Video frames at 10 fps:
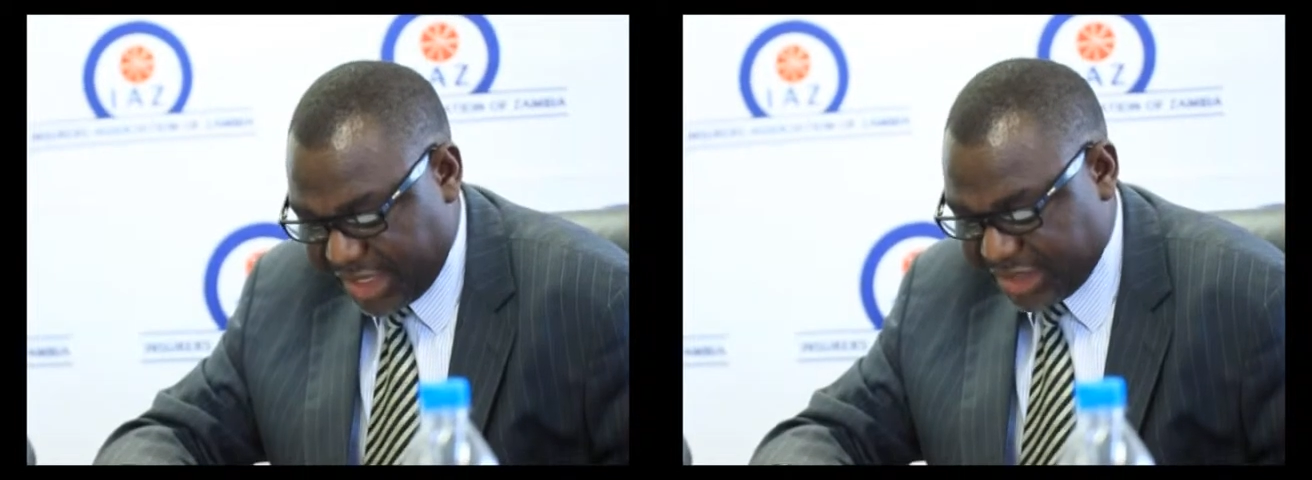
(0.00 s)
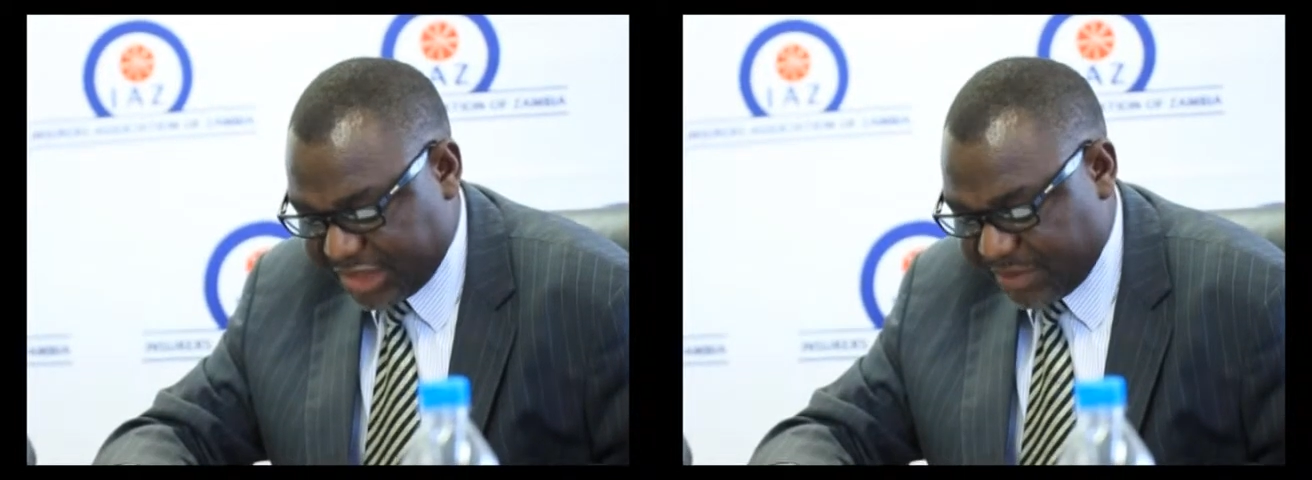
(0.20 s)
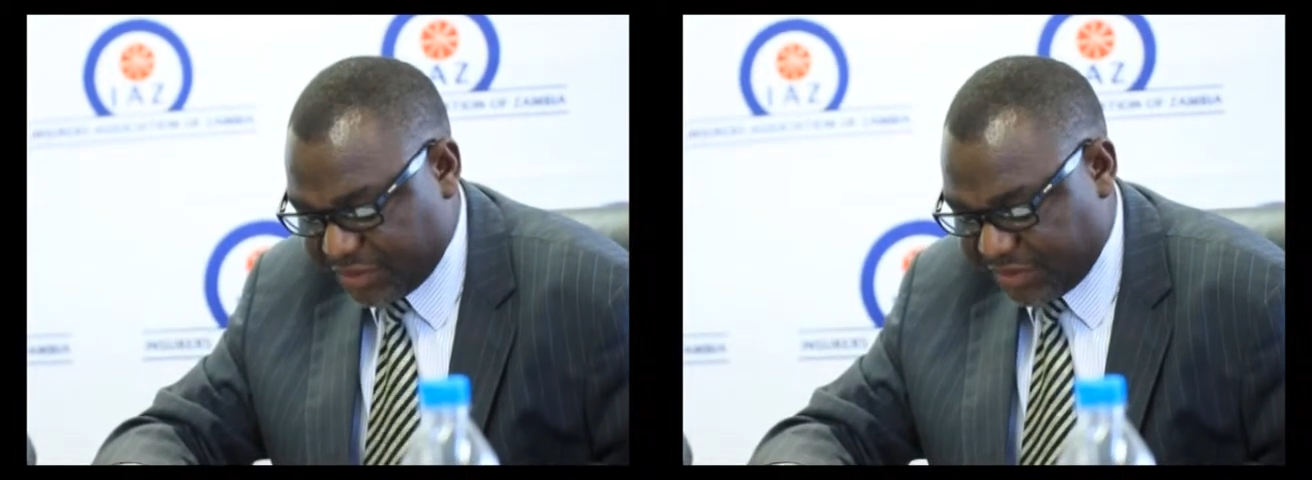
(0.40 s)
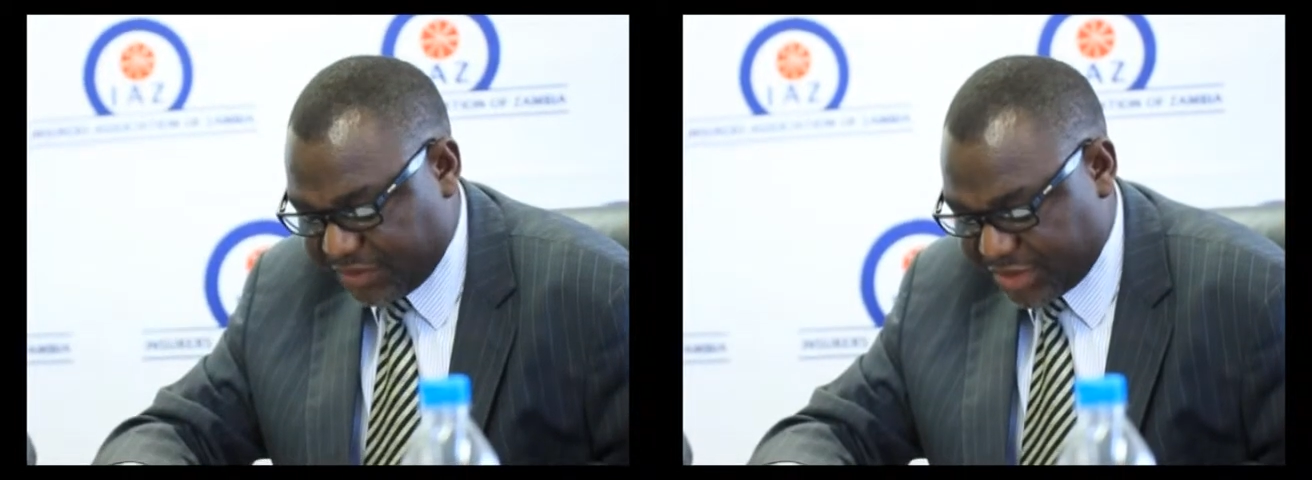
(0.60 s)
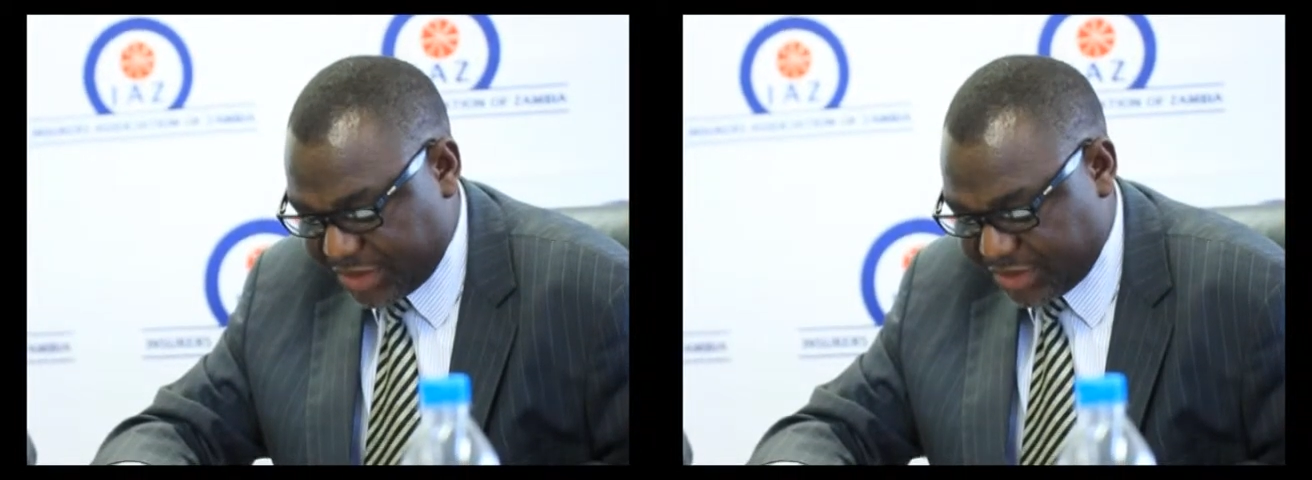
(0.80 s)
In terms
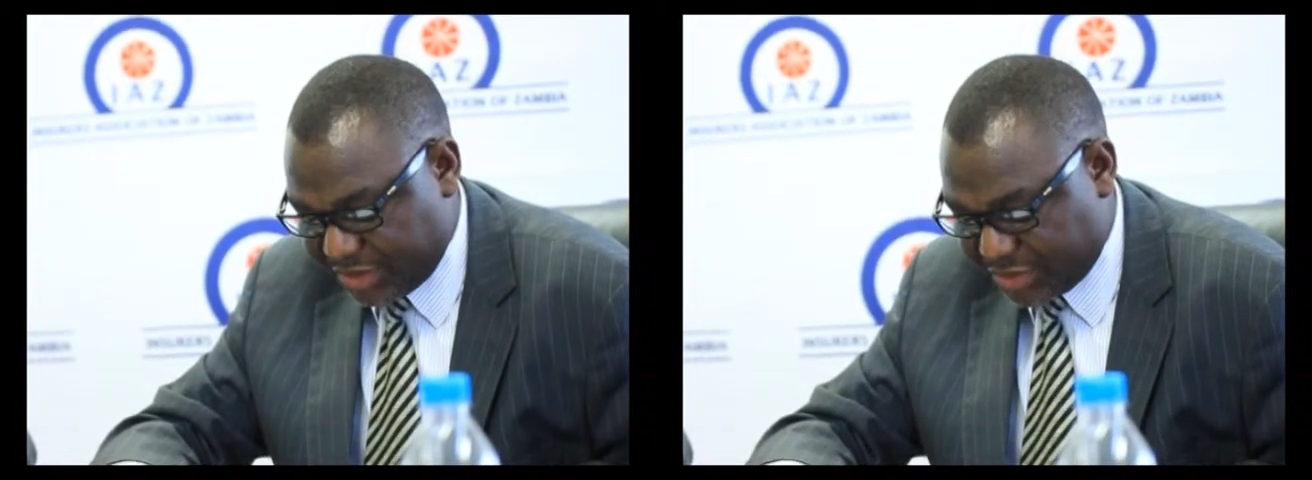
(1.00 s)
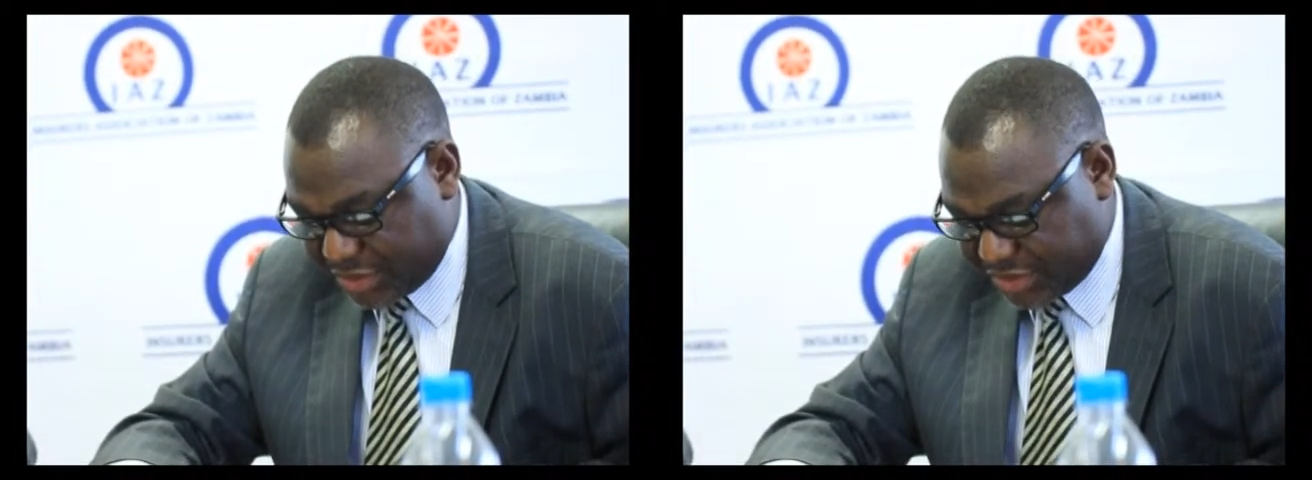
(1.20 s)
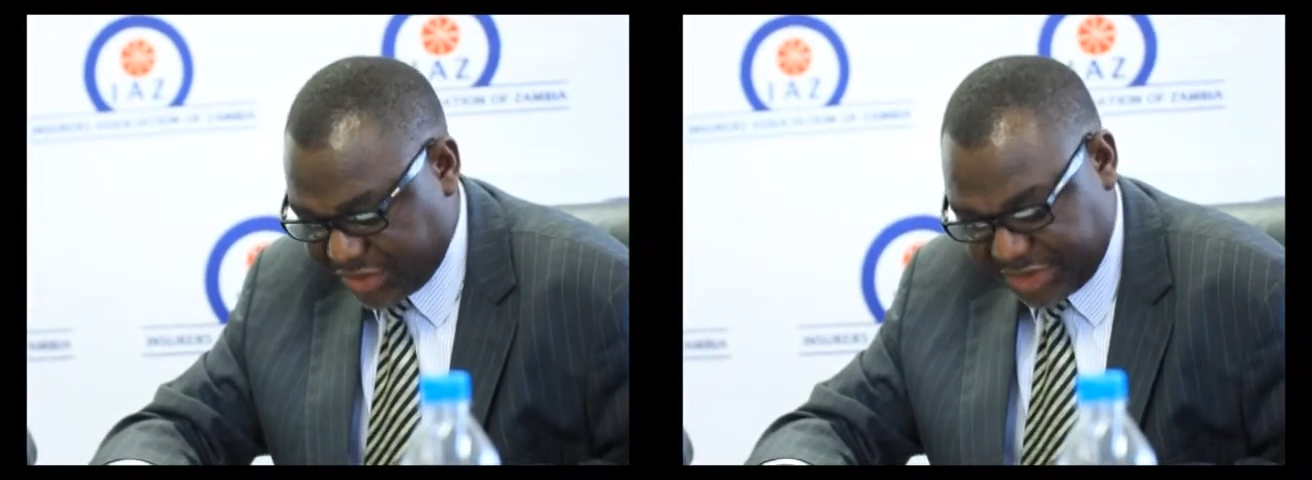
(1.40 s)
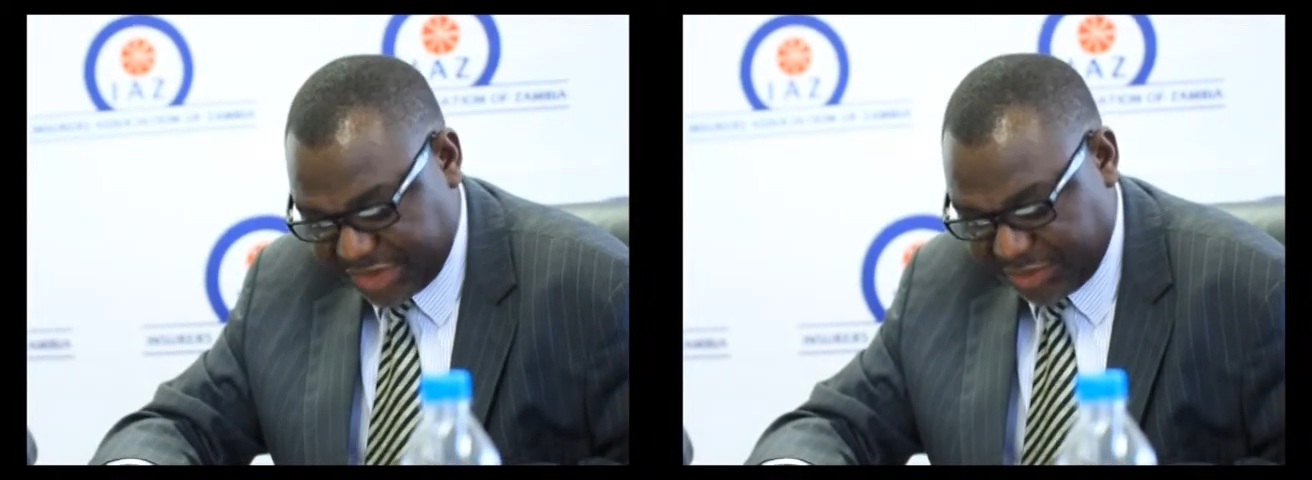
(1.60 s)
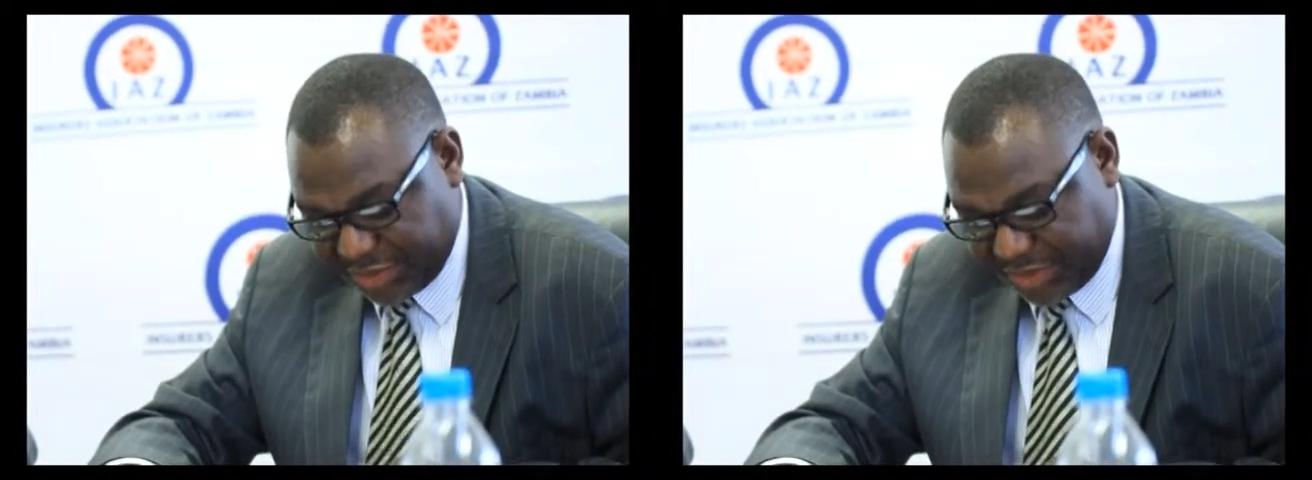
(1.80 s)
of gross
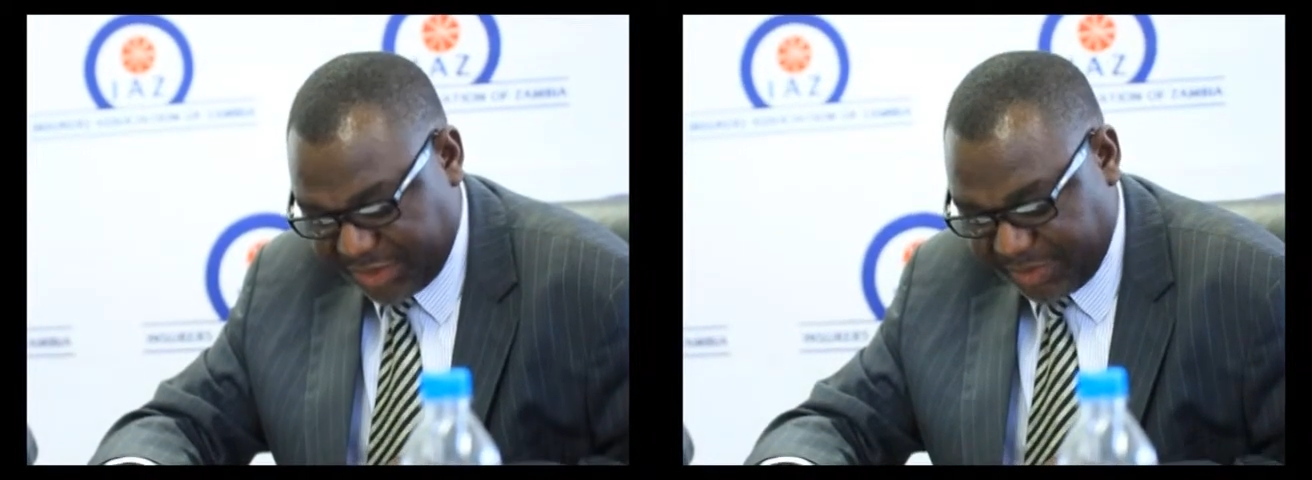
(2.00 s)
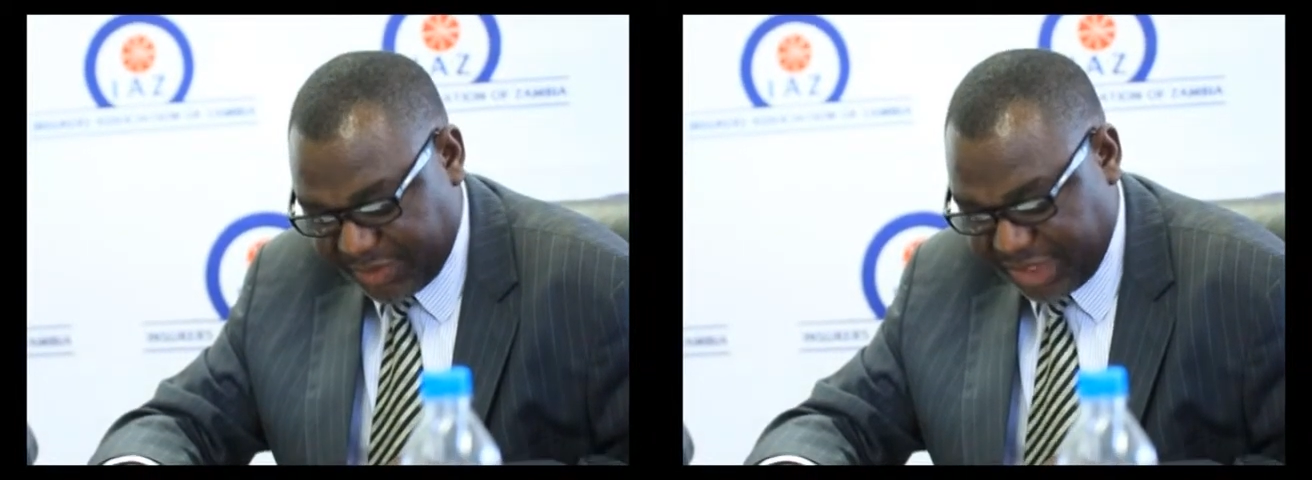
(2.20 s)
written premium,